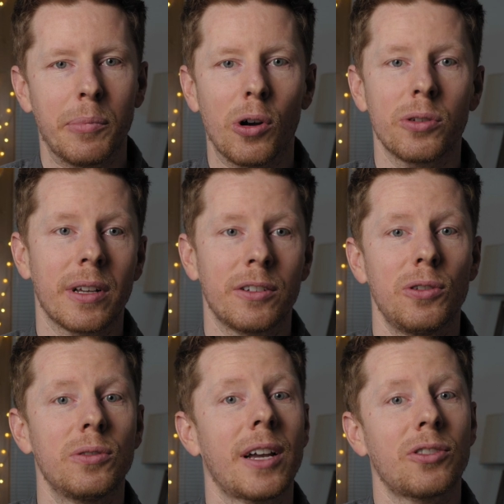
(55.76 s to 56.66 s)
post and
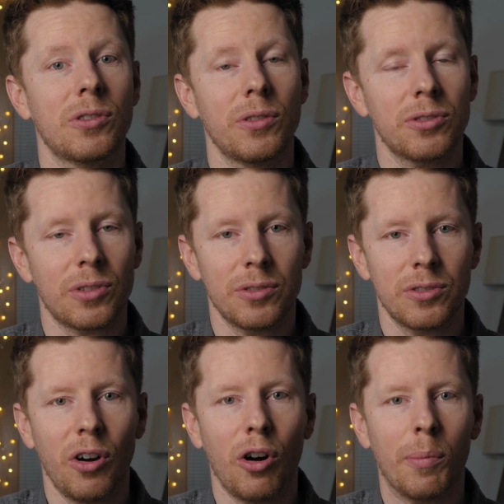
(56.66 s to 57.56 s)
use extra LUTs on
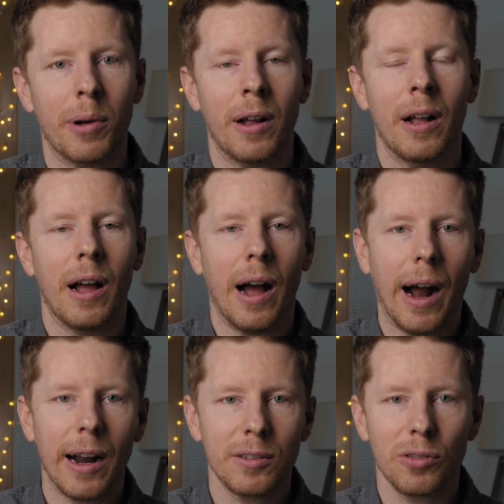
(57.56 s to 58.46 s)
top,
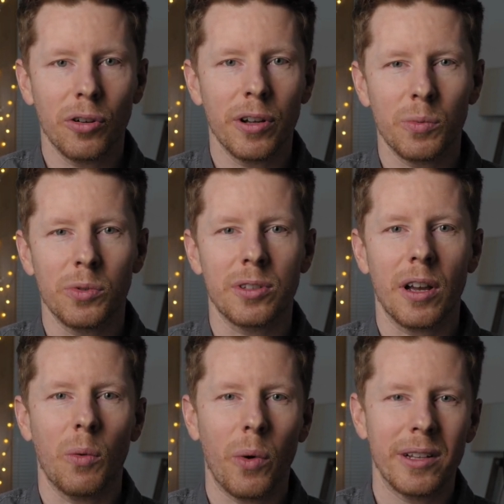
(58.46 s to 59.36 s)
I thought it was
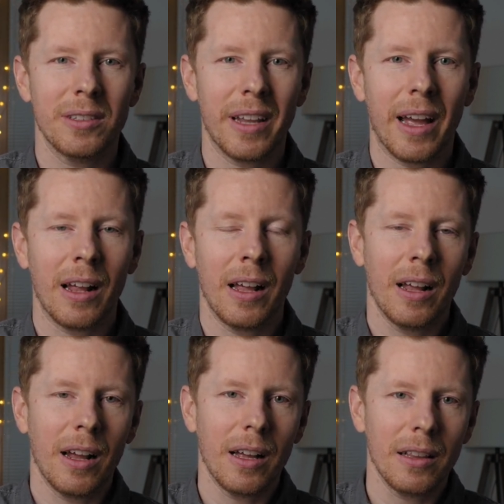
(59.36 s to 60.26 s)
a way to get
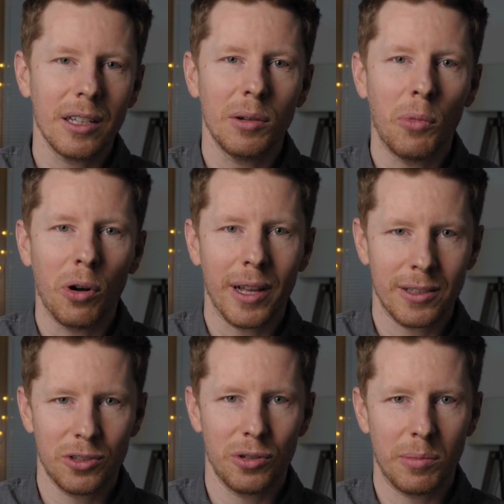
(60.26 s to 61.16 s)
a little more
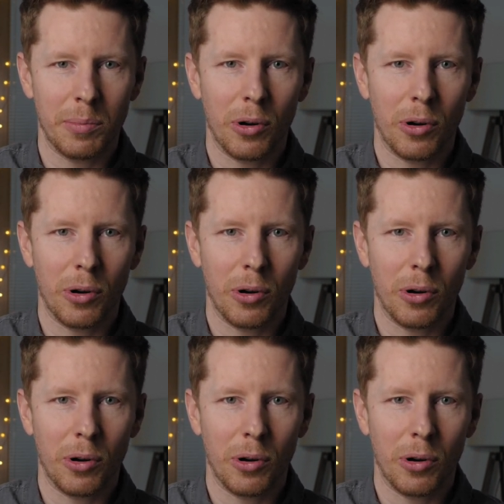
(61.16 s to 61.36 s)
latitude in